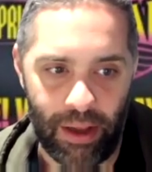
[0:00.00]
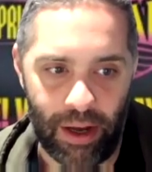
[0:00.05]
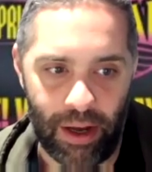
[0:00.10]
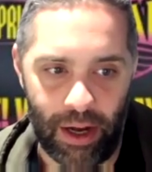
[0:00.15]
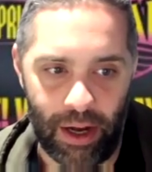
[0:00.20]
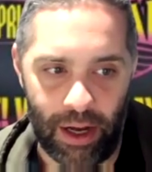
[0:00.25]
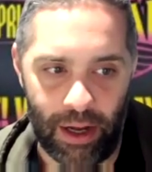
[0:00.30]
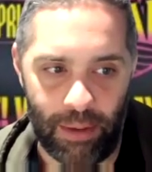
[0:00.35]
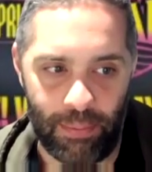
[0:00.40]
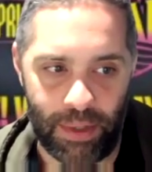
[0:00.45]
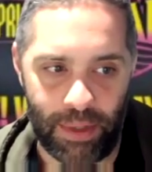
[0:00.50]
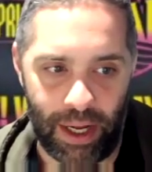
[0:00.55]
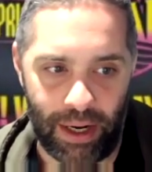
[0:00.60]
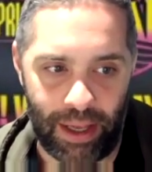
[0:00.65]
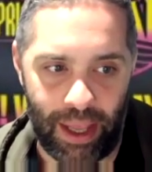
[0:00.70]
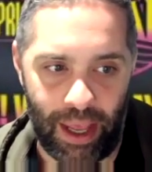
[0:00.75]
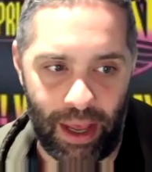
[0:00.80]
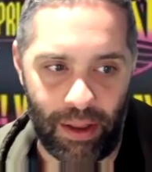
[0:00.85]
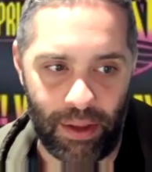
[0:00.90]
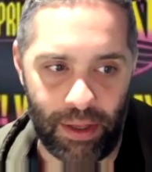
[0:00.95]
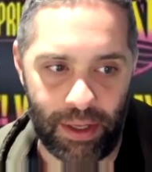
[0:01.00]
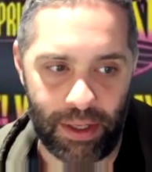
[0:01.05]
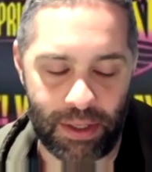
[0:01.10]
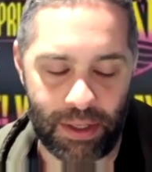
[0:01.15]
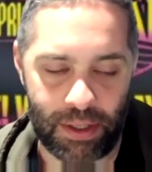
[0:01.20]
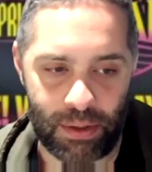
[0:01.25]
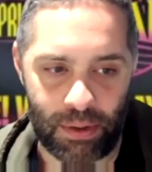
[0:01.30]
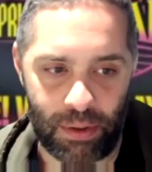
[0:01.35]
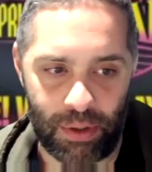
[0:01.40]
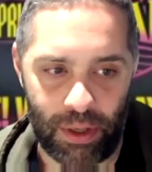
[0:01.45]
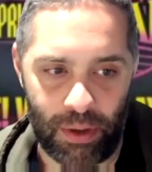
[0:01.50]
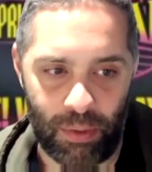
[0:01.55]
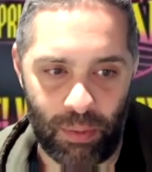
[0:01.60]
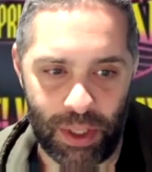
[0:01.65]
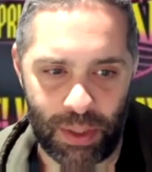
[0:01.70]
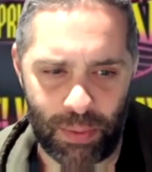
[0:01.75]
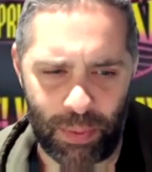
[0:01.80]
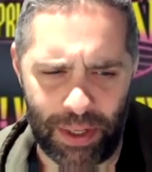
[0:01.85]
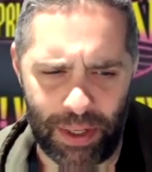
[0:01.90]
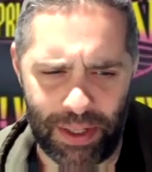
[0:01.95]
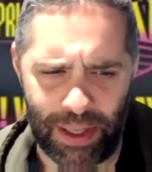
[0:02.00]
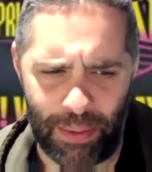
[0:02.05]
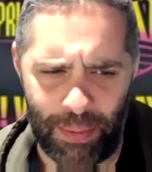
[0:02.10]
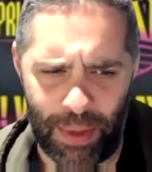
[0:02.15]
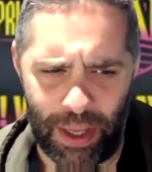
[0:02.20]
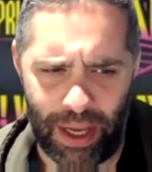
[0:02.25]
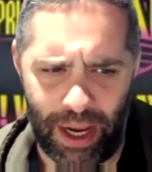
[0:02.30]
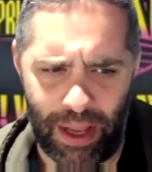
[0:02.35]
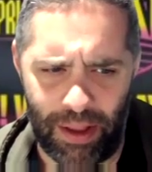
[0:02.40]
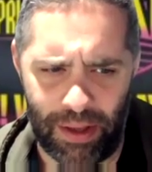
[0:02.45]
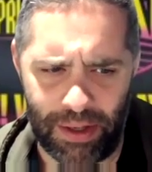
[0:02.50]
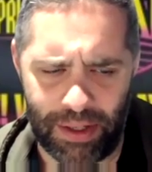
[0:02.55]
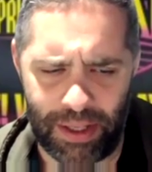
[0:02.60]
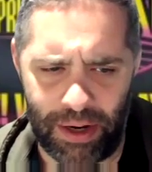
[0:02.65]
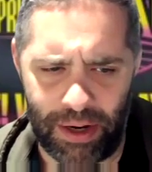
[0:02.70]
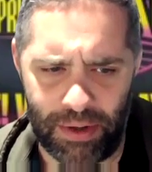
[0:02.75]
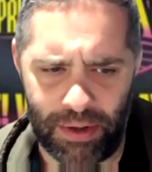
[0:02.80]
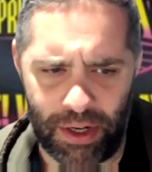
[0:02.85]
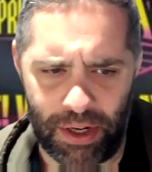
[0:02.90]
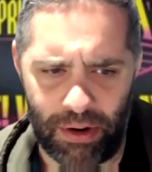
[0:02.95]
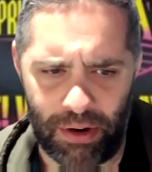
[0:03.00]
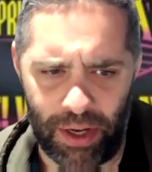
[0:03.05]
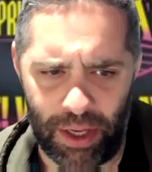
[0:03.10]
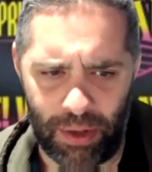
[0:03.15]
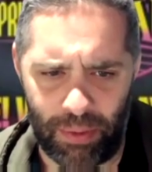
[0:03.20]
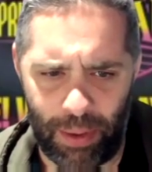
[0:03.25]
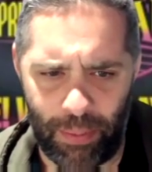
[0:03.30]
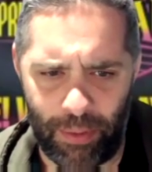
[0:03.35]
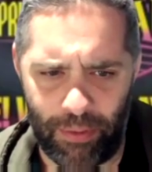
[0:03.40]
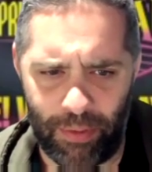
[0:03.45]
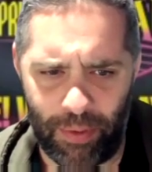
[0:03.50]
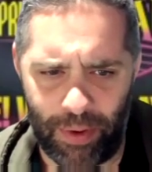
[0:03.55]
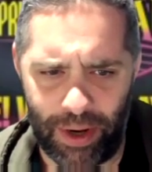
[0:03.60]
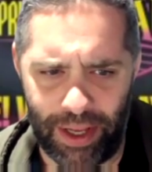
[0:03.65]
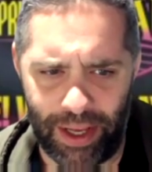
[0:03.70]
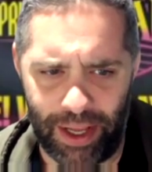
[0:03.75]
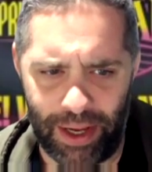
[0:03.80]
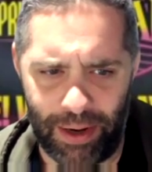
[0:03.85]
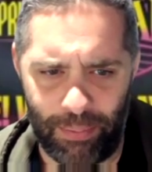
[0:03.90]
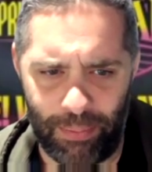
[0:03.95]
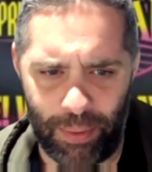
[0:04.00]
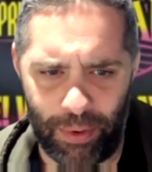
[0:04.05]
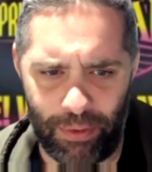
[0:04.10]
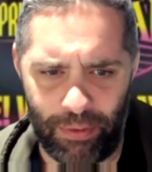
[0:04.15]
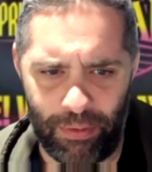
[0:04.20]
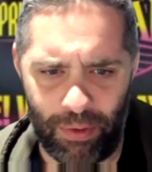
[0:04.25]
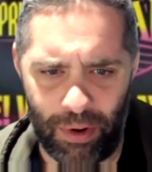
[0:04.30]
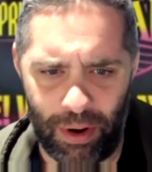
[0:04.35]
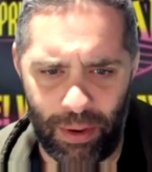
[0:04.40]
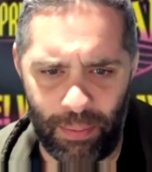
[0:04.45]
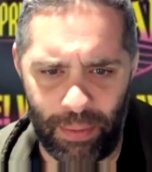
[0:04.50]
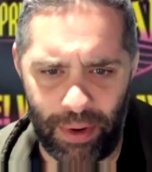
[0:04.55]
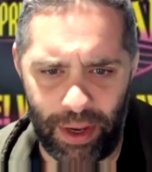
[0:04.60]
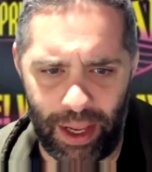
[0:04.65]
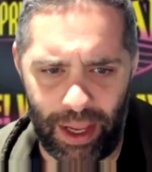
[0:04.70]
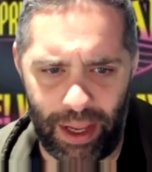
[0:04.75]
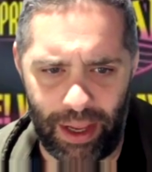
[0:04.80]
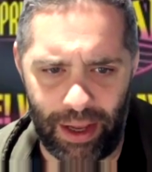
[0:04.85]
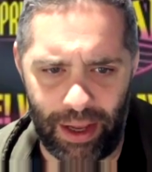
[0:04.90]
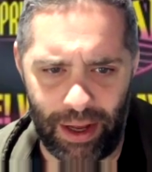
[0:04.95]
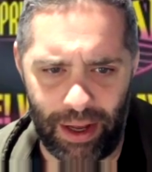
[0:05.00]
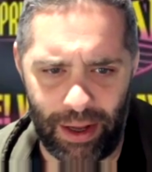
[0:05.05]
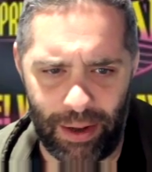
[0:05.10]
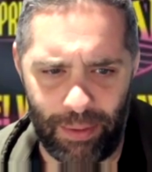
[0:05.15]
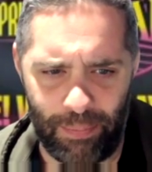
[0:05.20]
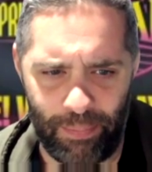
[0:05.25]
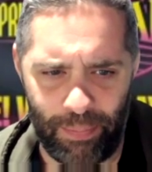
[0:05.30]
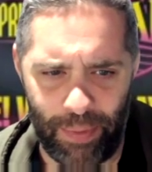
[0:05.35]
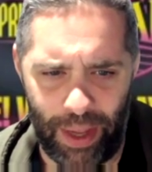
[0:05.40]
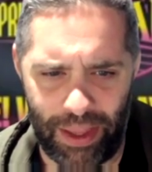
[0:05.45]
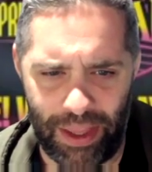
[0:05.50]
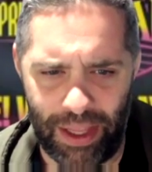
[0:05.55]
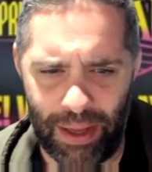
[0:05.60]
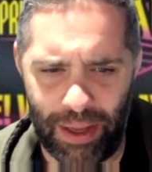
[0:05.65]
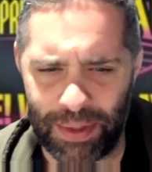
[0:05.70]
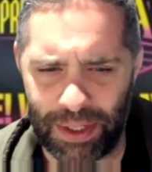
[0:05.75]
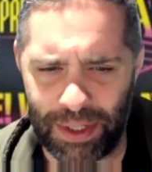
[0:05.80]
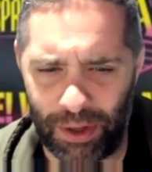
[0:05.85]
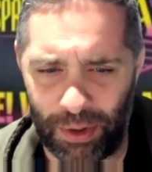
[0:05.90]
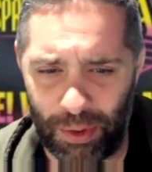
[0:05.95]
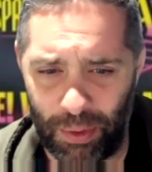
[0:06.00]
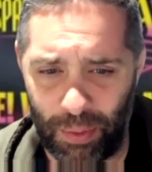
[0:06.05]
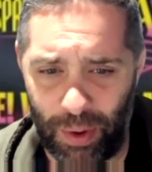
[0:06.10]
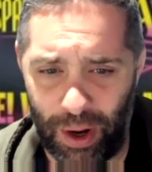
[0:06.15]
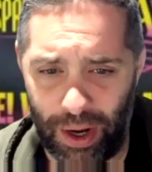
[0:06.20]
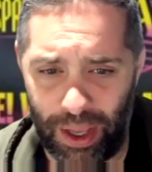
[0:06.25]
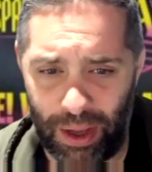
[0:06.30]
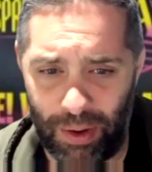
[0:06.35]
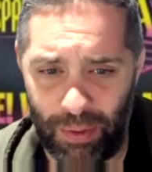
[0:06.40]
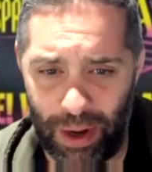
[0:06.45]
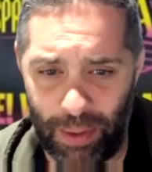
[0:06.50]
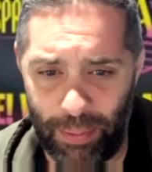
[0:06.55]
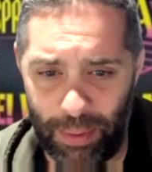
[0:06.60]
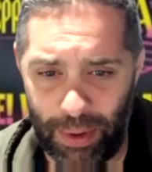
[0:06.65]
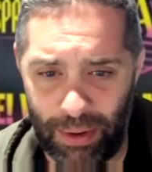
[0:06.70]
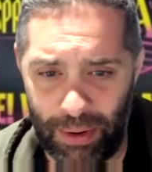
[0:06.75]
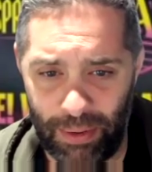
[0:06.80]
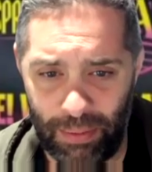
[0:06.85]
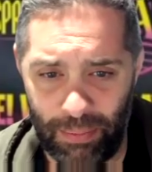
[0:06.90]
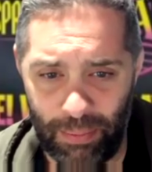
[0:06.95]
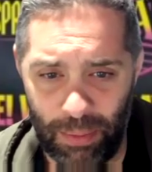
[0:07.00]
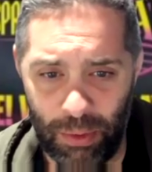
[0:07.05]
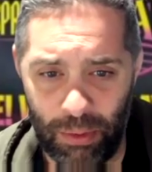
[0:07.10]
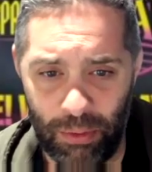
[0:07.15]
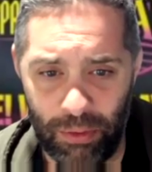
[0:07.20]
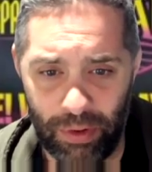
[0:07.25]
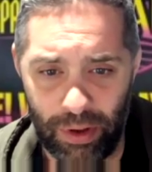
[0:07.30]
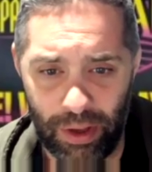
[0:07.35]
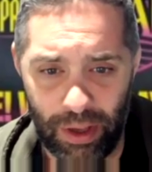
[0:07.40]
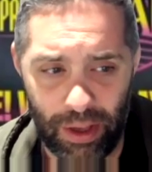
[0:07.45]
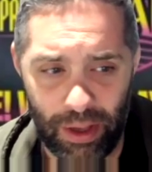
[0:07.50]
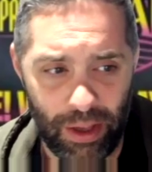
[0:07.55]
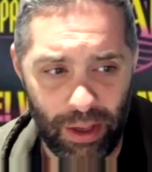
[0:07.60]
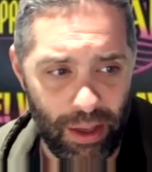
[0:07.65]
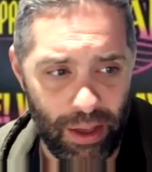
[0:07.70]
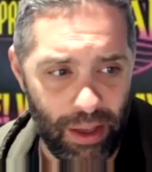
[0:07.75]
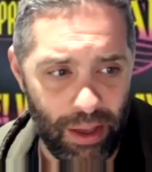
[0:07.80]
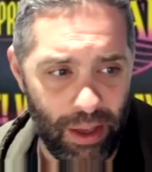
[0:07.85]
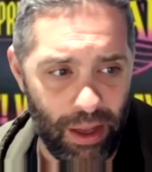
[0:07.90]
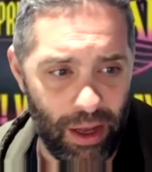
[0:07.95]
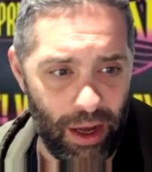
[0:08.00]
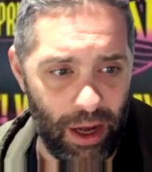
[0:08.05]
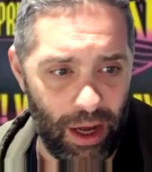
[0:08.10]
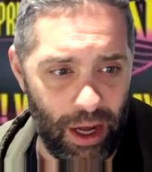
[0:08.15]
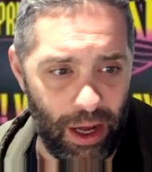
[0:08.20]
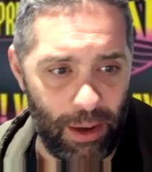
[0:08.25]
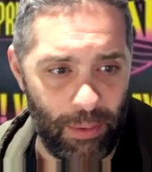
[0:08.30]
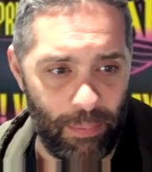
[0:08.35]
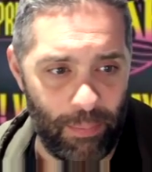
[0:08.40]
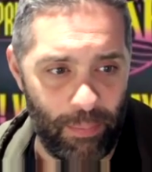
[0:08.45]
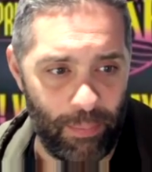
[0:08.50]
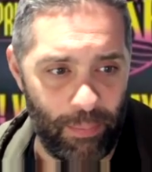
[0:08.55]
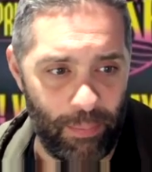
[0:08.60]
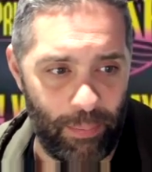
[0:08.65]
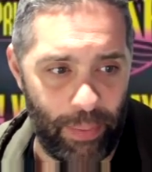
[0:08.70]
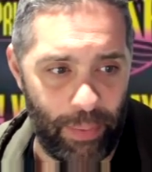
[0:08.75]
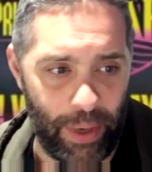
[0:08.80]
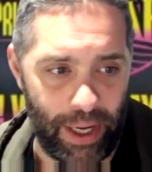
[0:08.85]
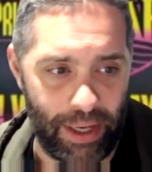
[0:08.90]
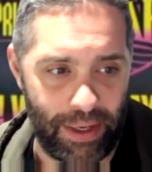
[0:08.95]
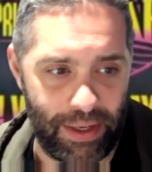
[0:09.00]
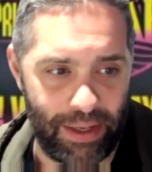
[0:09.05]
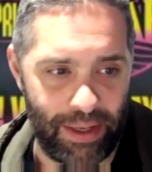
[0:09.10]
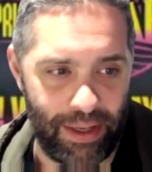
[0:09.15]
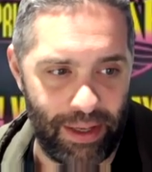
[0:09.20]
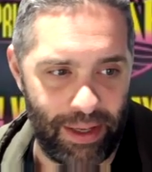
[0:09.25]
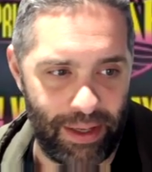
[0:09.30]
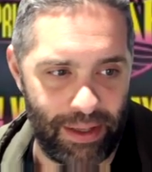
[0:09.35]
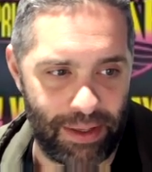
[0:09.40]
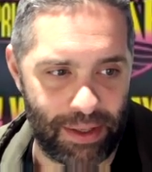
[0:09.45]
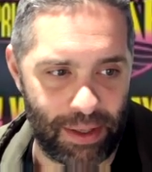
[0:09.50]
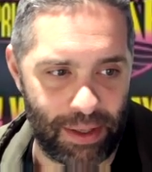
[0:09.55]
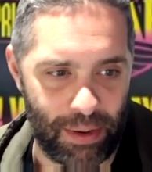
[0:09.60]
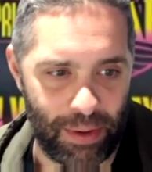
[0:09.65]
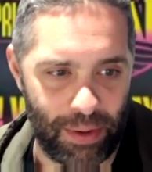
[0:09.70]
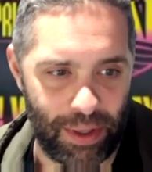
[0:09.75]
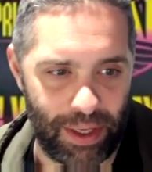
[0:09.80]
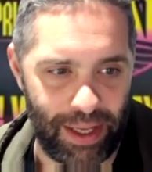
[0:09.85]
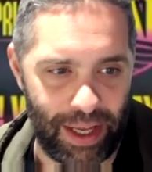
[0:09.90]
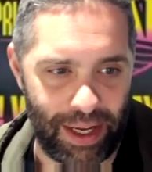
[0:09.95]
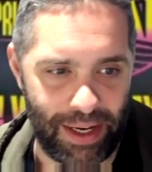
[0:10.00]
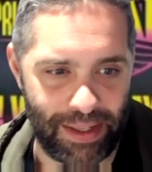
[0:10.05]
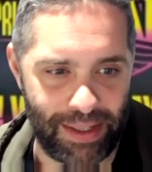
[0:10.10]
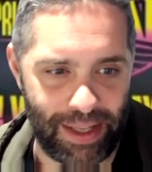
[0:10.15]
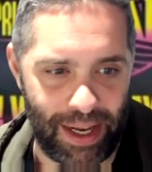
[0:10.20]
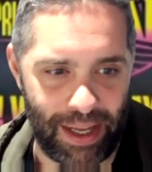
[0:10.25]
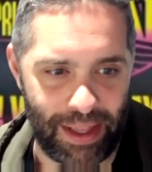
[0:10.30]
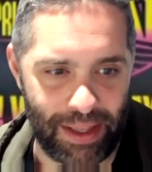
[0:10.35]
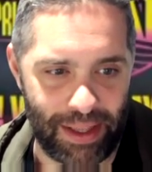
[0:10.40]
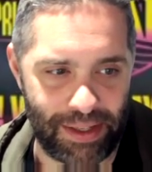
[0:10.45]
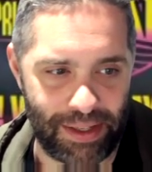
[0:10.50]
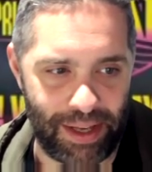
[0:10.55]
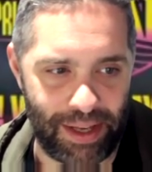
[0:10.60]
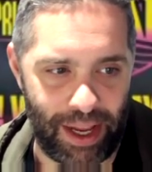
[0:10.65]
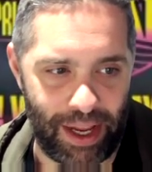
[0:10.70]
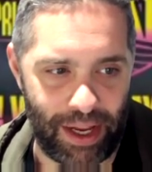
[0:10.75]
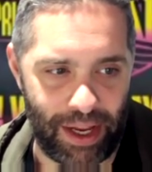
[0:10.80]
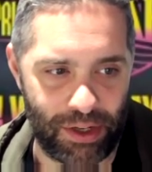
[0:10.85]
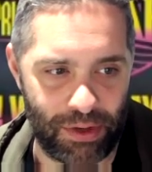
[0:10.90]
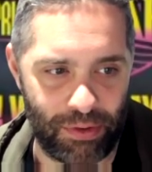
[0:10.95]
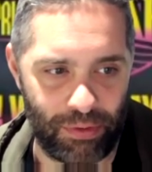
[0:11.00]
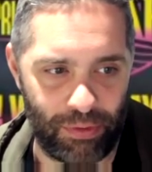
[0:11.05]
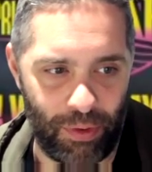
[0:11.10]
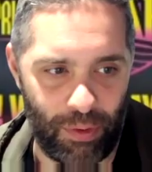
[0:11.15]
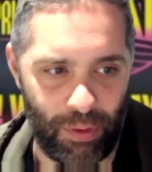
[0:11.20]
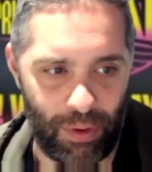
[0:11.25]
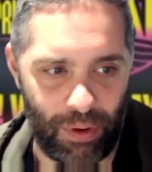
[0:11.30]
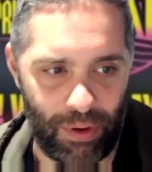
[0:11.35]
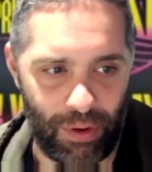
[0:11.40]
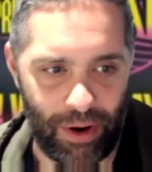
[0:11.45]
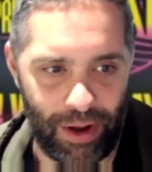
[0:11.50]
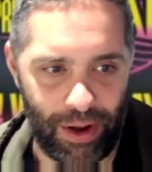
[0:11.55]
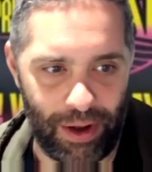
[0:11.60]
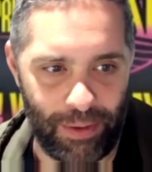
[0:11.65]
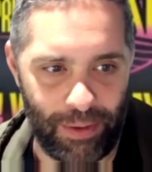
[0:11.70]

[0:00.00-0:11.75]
Don Callis, whispering something in Alexander's ear, like right before he kind of performed I think it was called a walking weapon move. But so kind of setting the stage for